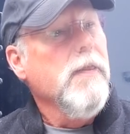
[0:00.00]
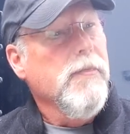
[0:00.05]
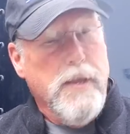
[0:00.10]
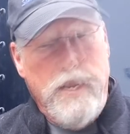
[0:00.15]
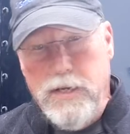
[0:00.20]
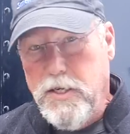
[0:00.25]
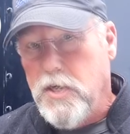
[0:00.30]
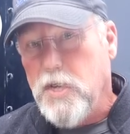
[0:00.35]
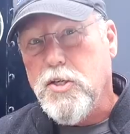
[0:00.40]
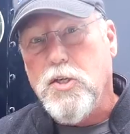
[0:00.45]

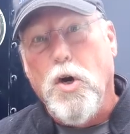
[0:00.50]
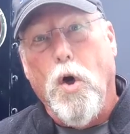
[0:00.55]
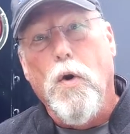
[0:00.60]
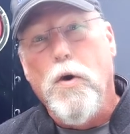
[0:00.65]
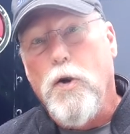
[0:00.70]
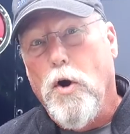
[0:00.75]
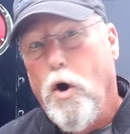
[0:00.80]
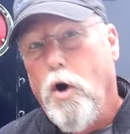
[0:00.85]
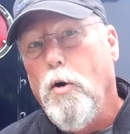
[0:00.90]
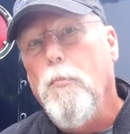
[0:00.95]
they'd just
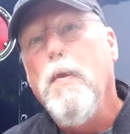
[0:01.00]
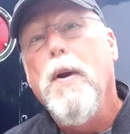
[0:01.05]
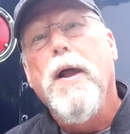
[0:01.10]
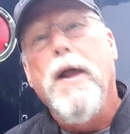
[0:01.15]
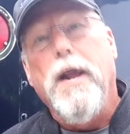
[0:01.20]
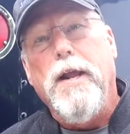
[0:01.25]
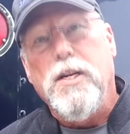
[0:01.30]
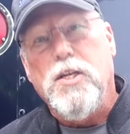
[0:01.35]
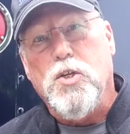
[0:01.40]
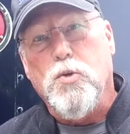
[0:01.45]
tow it home
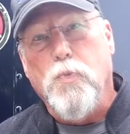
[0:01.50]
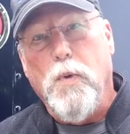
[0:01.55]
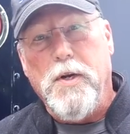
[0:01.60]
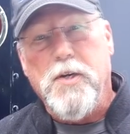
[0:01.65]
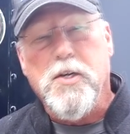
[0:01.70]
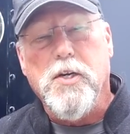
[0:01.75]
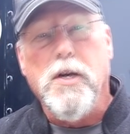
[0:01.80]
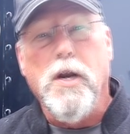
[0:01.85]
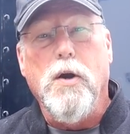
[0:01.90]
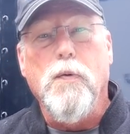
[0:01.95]
and
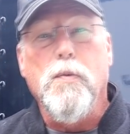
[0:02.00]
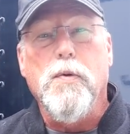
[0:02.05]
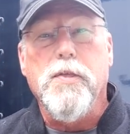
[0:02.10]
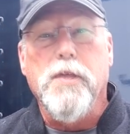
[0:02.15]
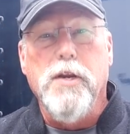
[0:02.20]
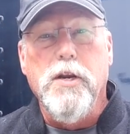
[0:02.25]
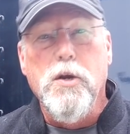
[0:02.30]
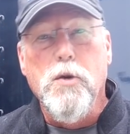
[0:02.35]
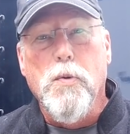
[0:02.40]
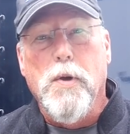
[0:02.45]
switch it out
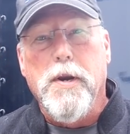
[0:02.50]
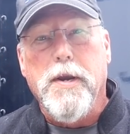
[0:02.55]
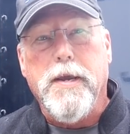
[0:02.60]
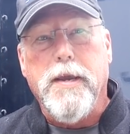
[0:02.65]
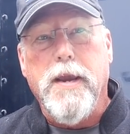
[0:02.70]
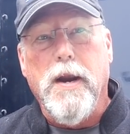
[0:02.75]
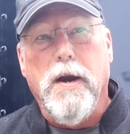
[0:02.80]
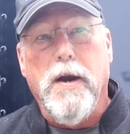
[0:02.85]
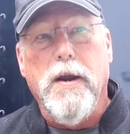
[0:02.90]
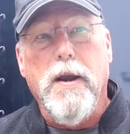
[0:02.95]
with a new one to
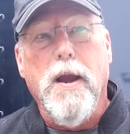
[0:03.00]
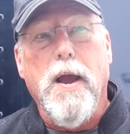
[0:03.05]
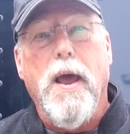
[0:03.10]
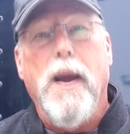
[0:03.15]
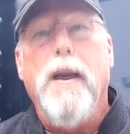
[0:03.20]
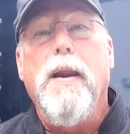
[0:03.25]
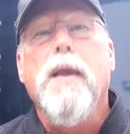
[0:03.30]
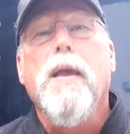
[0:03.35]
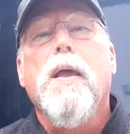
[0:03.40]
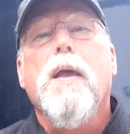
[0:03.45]
carry
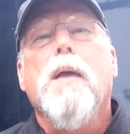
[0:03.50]
on.